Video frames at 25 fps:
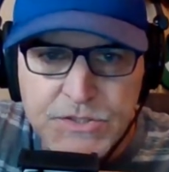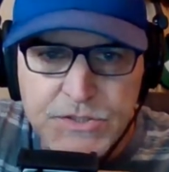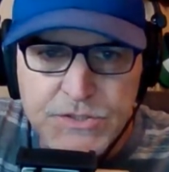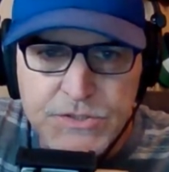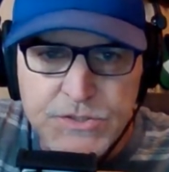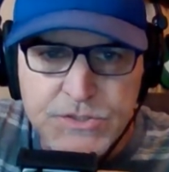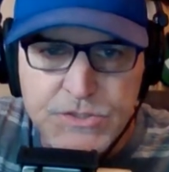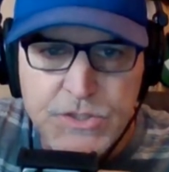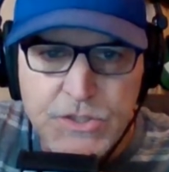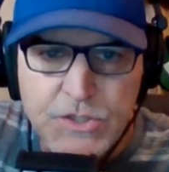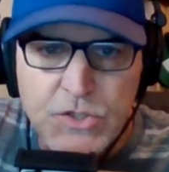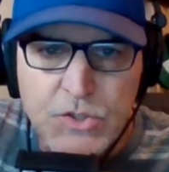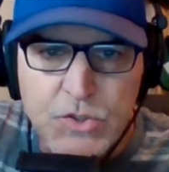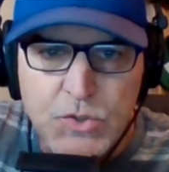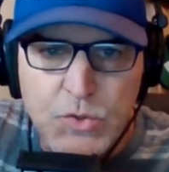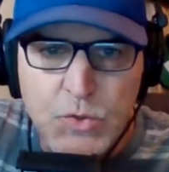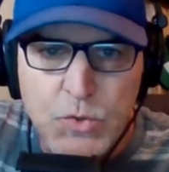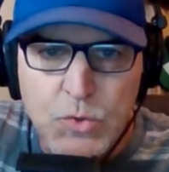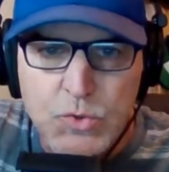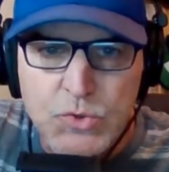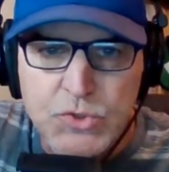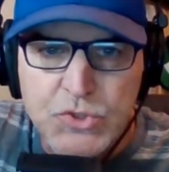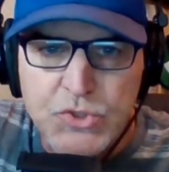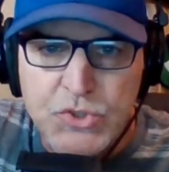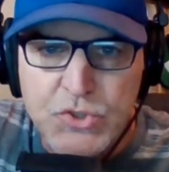
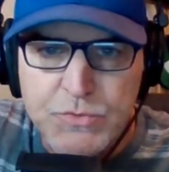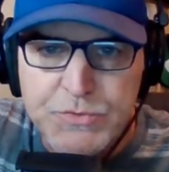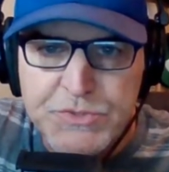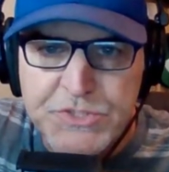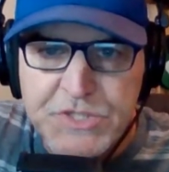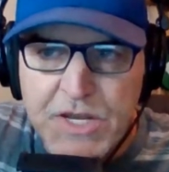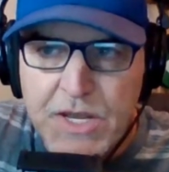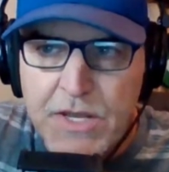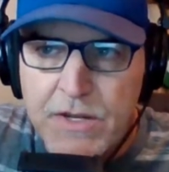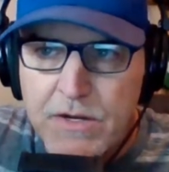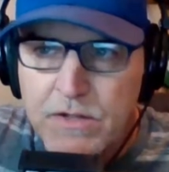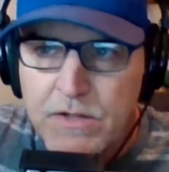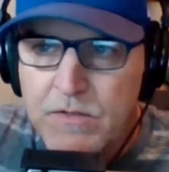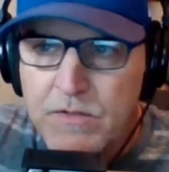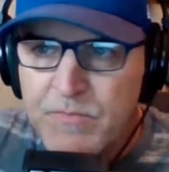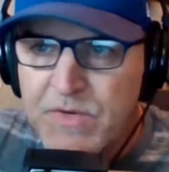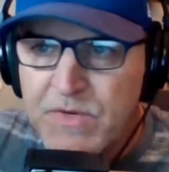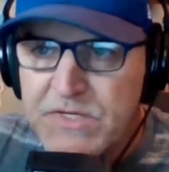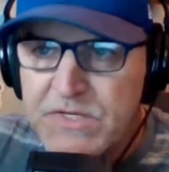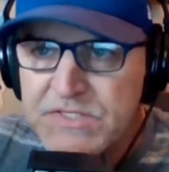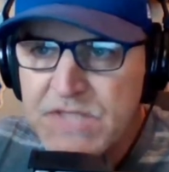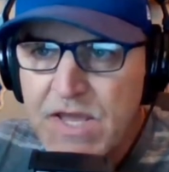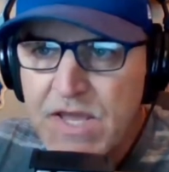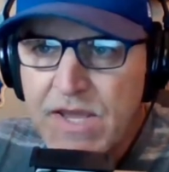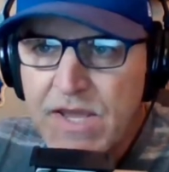YouTube channel, the place to
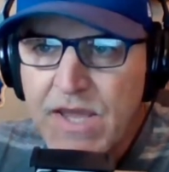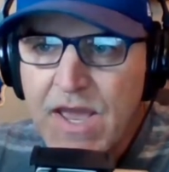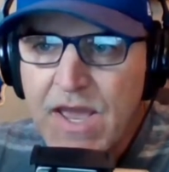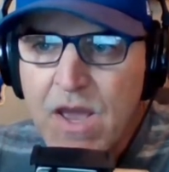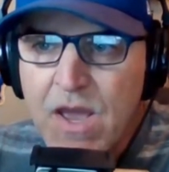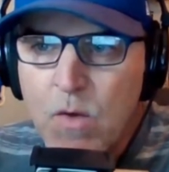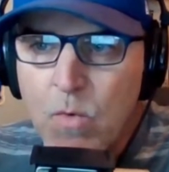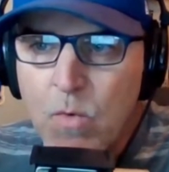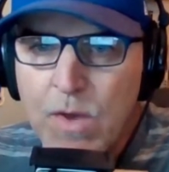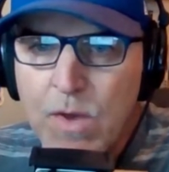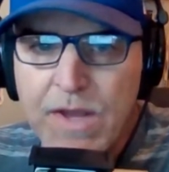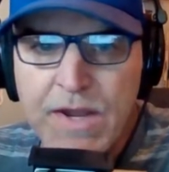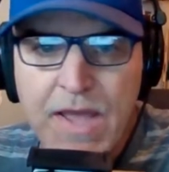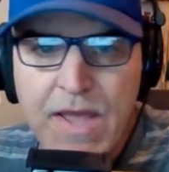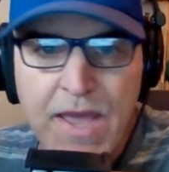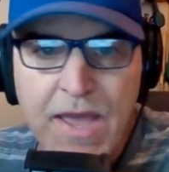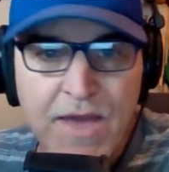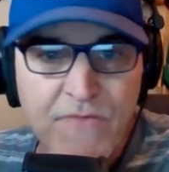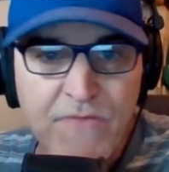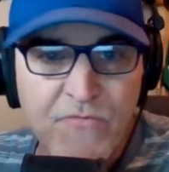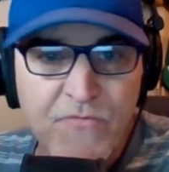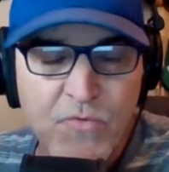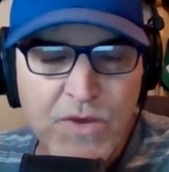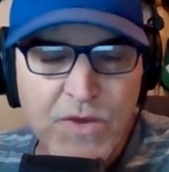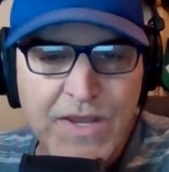hang out when
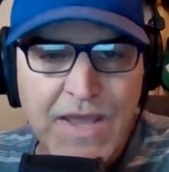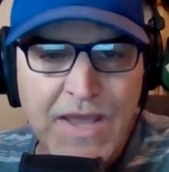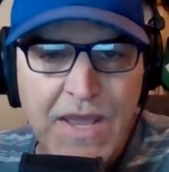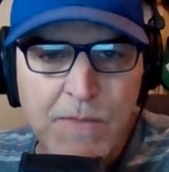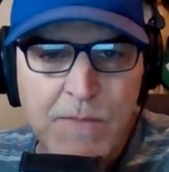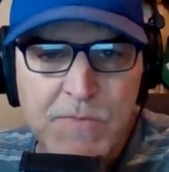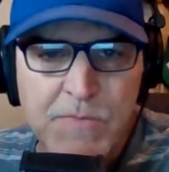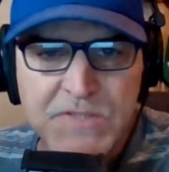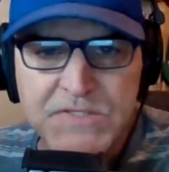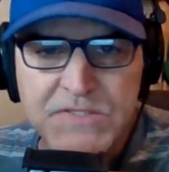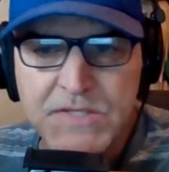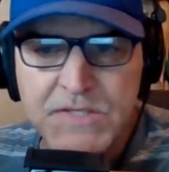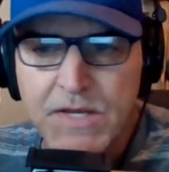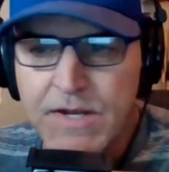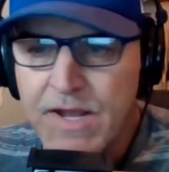every game is done.